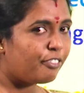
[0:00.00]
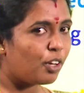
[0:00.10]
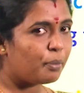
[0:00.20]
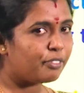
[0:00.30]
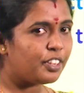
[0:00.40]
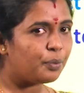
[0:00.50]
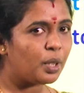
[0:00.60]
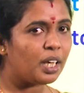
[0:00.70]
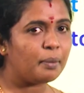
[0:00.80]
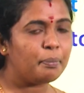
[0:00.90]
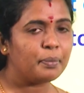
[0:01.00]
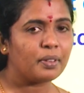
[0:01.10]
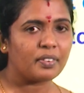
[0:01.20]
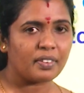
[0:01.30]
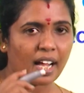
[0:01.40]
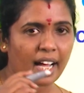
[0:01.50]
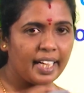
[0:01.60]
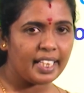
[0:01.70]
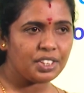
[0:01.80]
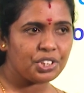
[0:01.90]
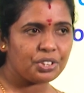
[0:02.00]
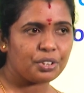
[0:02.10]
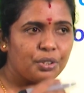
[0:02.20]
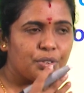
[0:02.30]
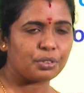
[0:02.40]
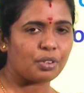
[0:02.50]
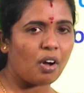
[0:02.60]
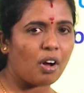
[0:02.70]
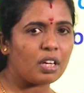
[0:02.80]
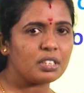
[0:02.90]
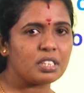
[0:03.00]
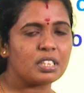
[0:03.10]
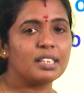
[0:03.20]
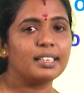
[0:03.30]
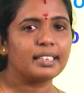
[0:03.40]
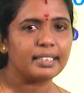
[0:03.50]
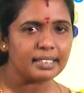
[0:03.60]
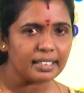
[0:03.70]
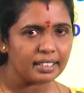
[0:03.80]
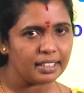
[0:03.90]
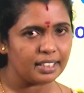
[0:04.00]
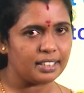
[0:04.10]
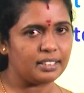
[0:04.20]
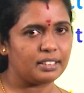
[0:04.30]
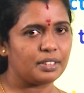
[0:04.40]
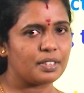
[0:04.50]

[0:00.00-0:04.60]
form of the verb? Write, wrote, return.